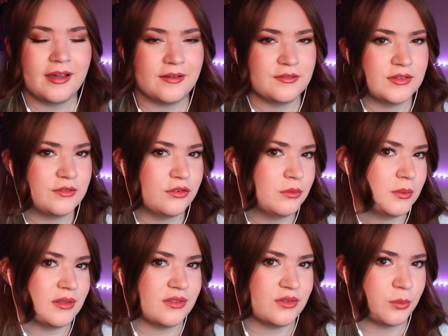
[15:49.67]
I've never
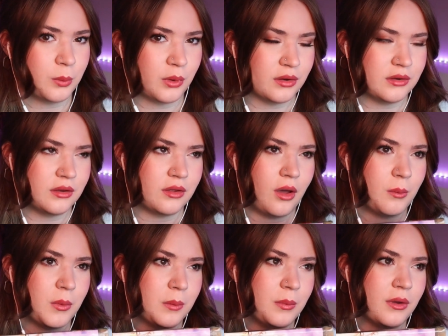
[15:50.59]
been super into
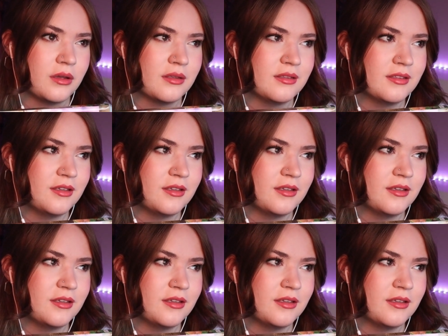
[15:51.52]
comic books,